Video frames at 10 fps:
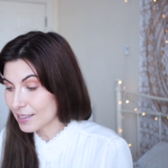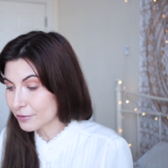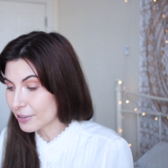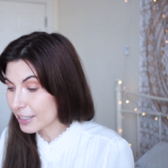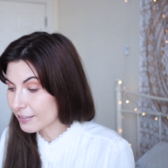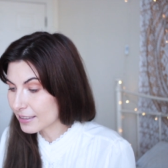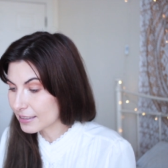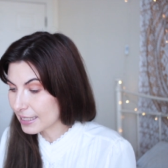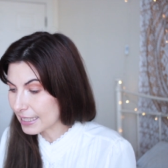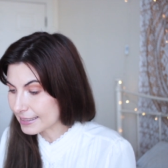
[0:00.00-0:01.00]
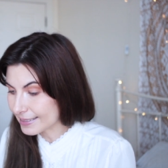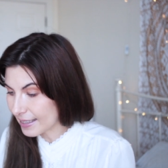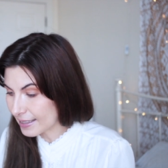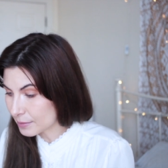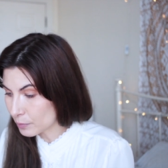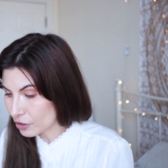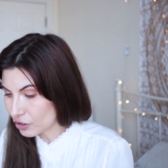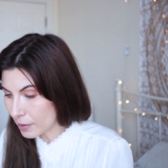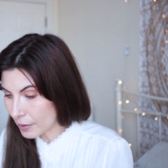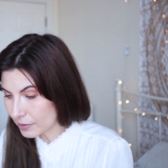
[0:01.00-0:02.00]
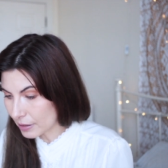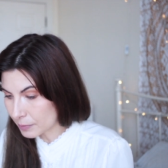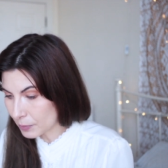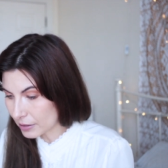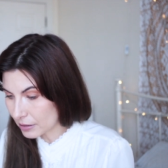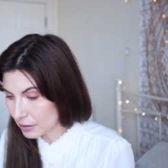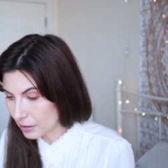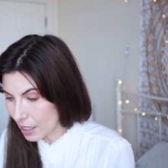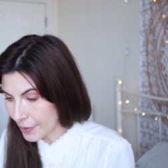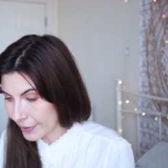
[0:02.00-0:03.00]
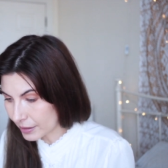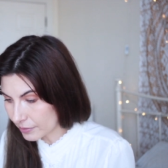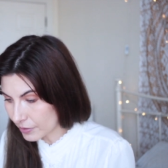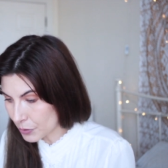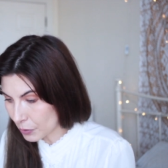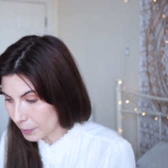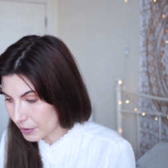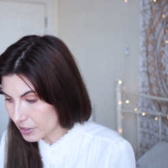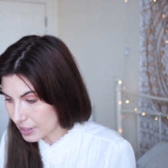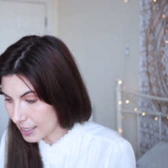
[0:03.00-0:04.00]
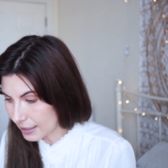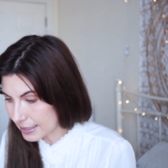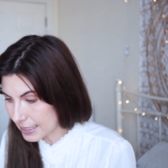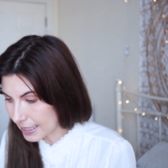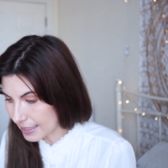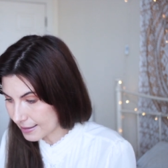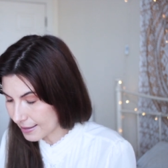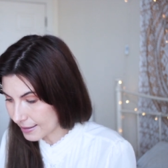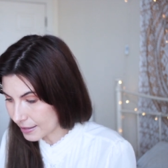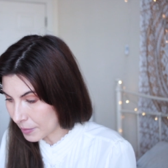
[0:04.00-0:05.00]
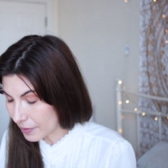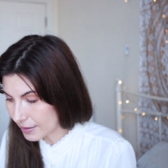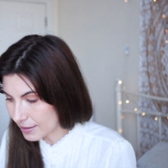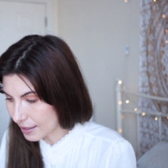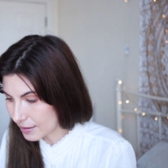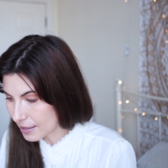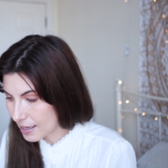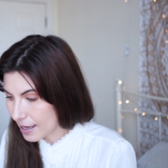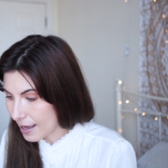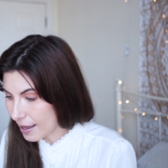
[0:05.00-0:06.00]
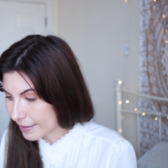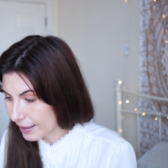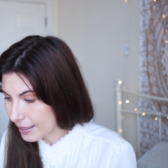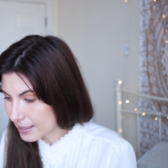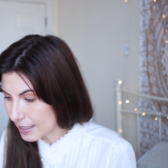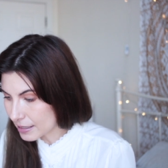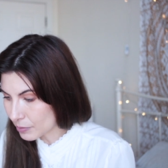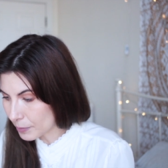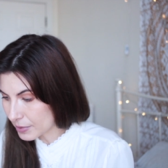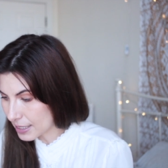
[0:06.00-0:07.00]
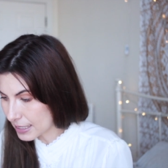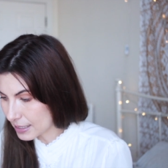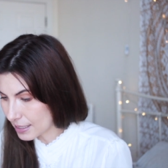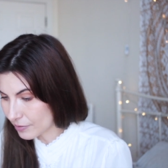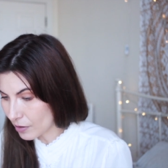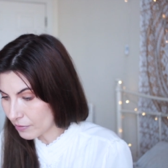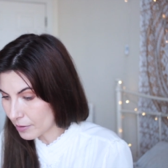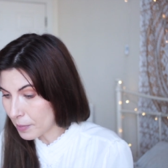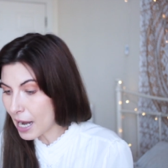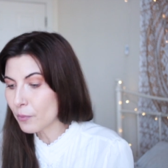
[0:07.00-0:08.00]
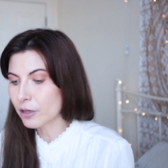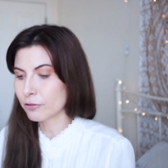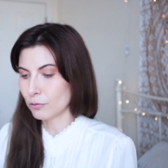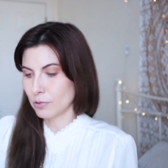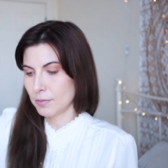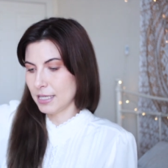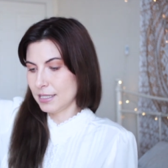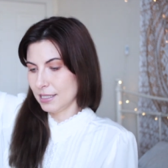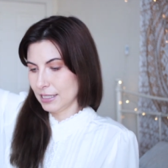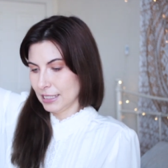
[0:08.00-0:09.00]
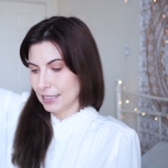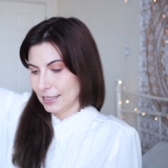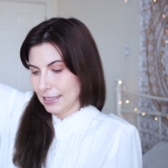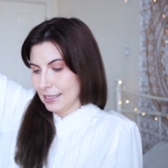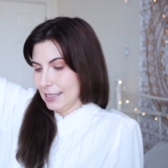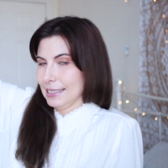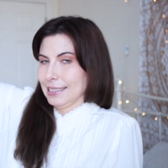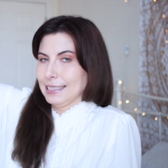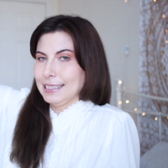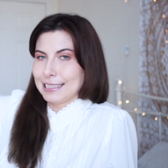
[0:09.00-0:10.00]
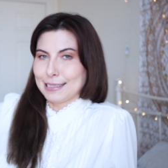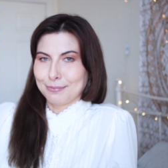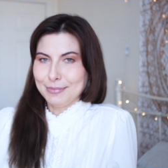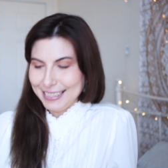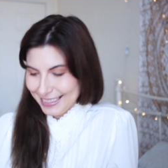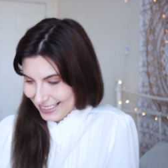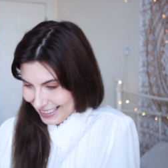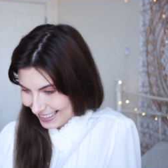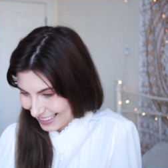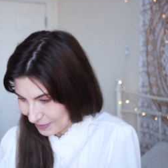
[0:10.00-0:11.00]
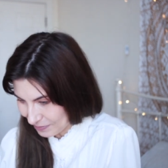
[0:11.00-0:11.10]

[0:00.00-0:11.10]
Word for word: The fragrance is as much about expressing our individual personality as it is about the scent. Anahita is representative of a powerful woman. That's weird.